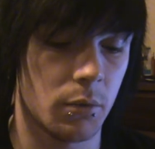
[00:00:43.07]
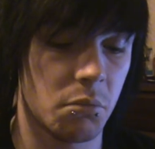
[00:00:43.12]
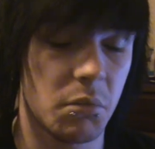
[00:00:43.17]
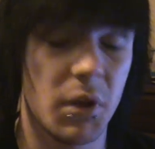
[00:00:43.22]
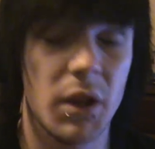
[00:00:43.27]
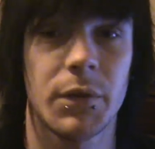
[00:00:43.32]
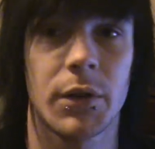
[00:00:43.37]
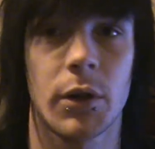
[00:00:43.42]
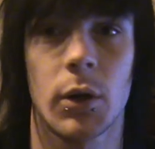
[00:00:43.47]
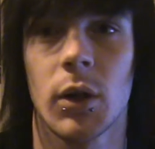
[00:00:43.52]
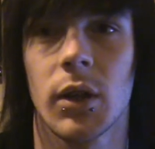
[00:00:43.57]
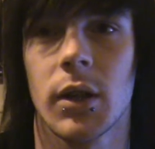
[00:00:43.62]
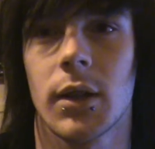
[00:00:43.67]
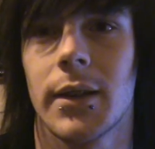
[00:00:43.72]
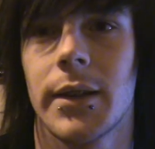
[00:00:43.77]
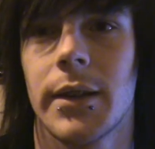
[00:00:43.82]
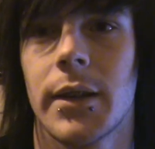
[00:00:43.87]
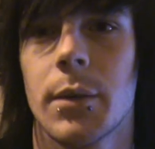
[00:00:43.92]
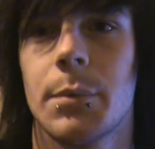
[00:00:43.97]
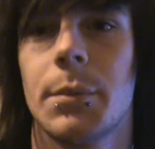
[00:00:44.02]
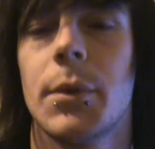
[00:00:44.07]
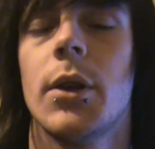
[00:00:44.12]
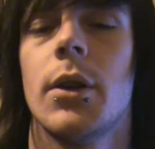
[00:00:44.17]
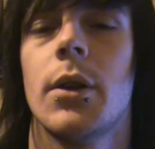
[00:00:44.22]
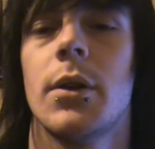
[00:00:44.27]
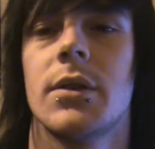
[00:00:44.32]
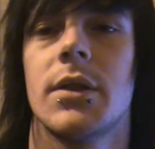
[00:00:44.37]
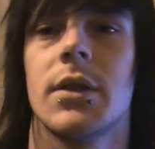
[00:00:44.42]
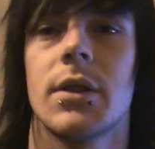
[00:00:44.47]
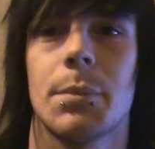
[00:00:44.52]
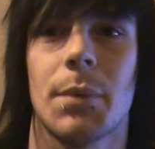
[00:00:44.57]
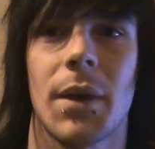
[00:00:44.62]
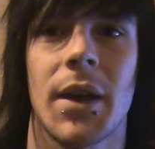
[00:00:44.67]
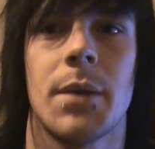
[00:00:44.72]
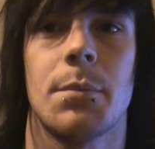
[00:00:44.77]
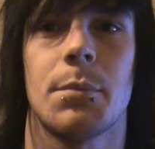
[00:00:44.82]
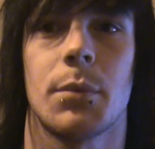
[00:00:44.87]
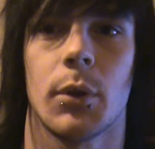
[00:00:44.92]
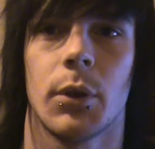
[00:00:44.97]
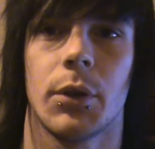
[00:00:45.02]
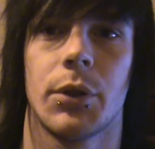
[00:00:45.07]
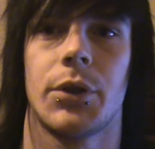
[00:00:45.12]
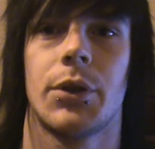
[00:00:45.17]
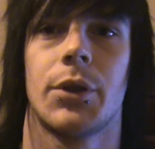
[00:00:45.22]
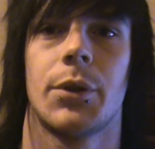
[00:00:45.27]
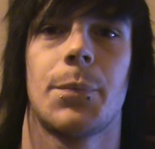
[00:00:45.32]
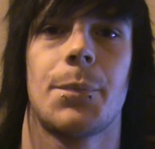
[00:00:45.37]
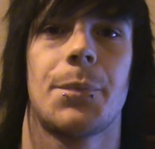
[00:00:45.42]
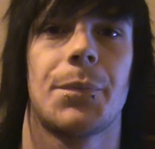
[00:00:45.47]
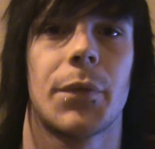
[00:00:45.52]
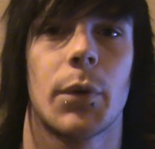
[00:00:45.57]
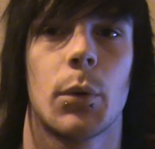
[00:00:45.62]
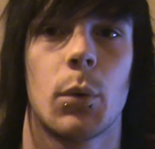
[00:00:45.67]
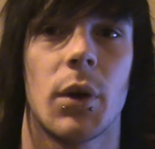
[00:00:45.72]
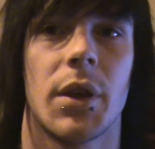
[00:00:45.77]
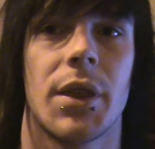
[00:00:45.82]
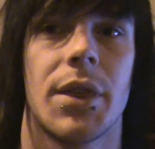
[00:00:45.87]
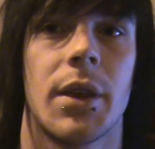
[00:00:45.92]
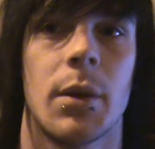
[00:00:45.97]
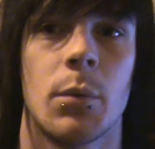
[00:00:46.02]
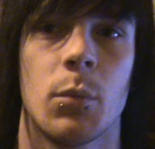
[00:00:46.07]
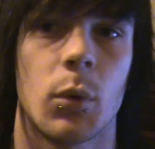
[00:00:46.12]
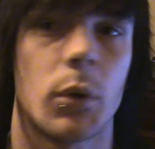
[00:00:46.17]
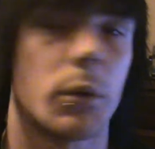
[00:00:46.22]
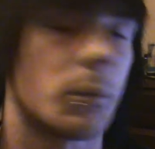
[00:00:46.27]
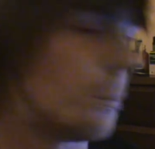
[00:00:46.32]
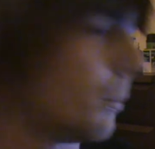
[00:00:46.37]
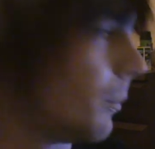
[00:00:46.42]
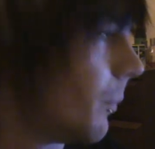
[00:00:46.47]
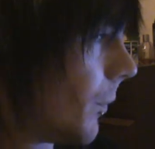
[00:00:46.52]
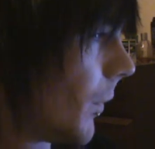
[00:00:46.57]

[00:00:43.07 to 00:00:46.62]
eyeliner, but uses a paintbrush, quite a thin one.